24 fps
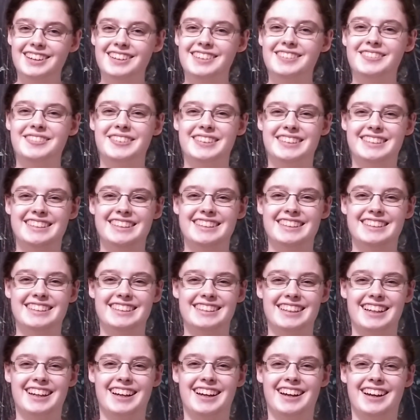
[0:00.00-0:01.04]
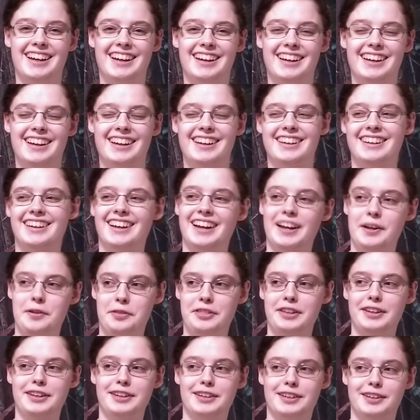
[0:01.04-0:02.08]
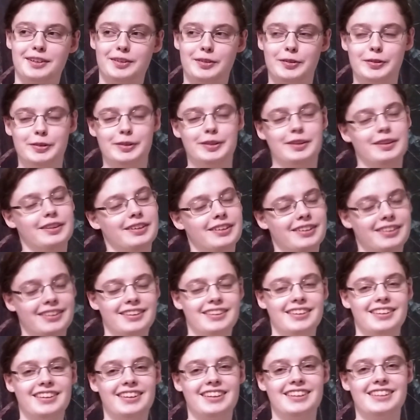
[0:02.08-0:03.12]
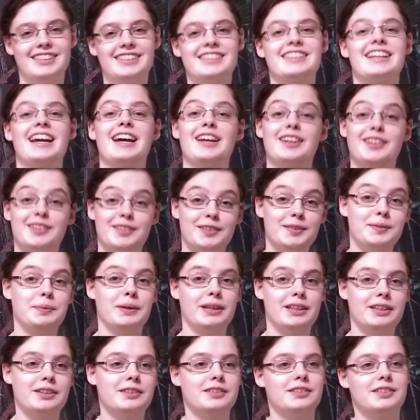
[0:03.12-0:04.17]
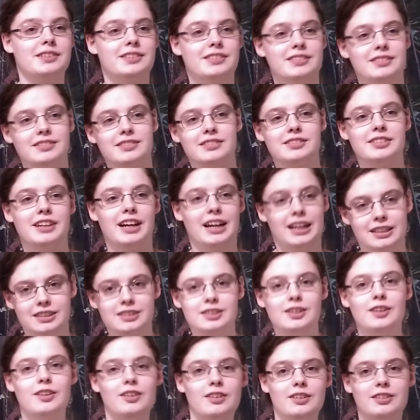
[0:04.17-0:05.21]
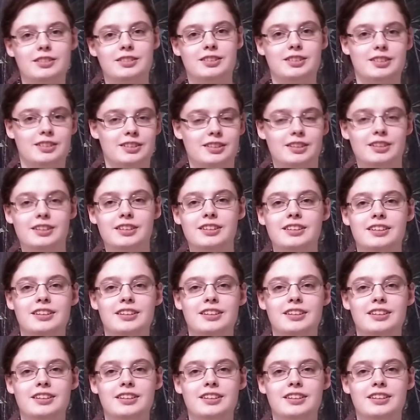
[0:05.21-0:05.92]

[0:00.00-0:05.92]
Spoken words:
which is I think a good standard when you're trying to alter